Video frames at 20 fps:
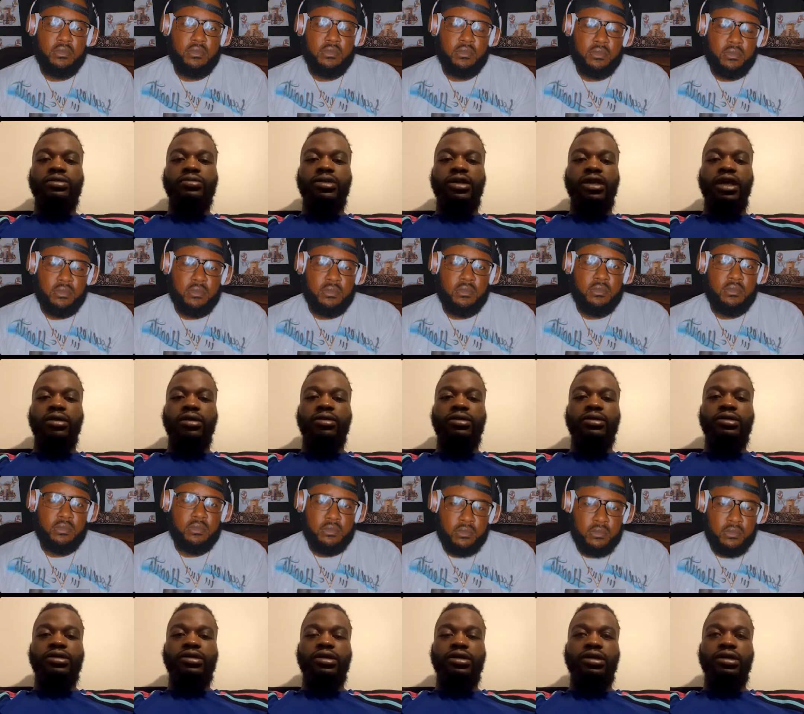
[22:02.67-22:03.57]
Speaker 1: be able
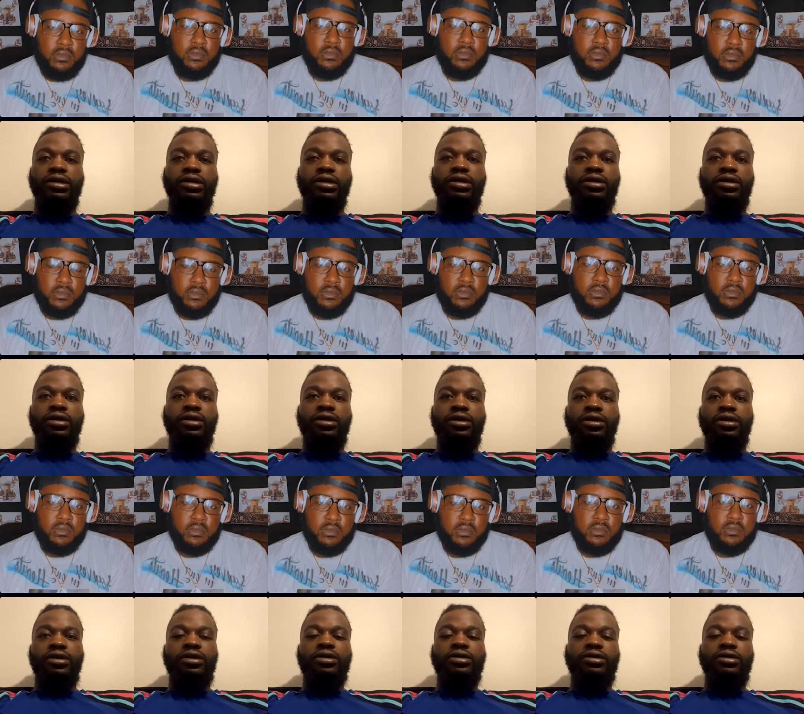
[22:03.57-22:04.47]
to,
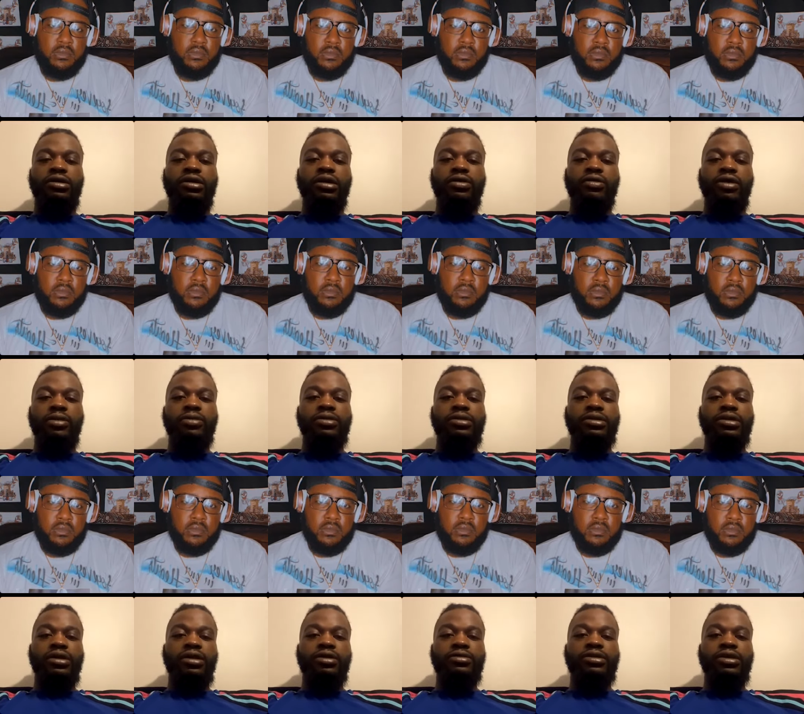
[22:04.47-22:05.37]
you know, represent
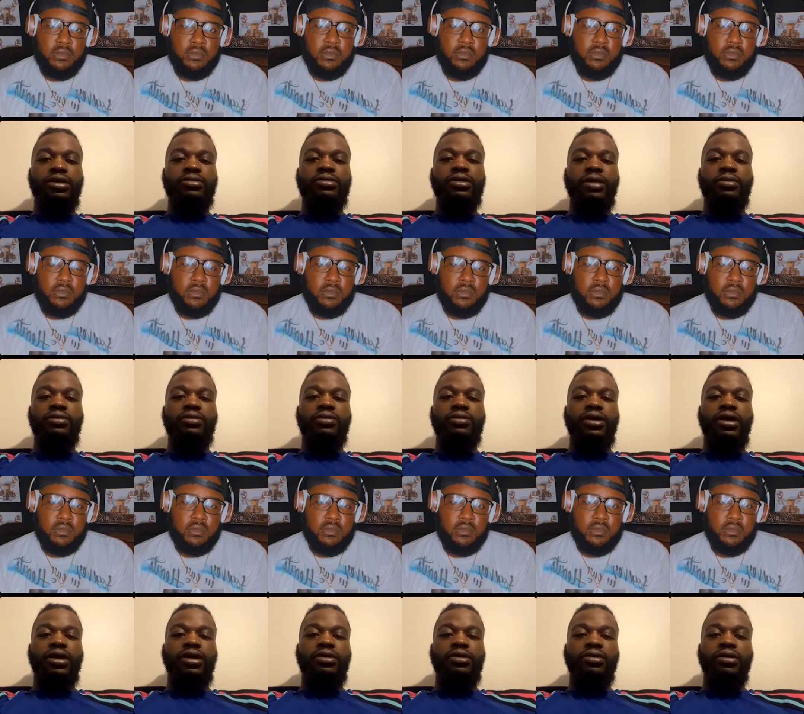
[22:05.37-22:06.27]
him some type of way
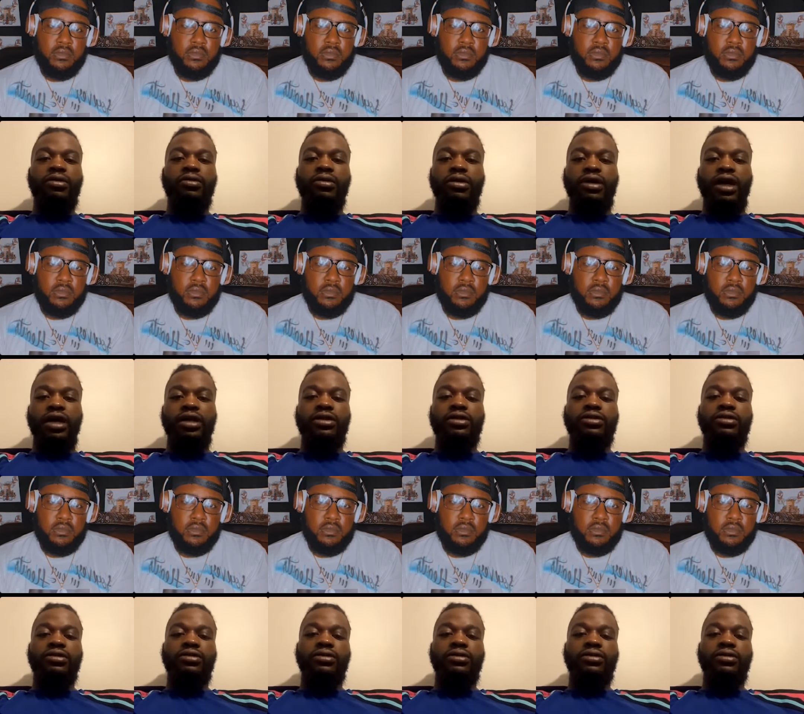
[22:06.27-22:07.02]
with what I do.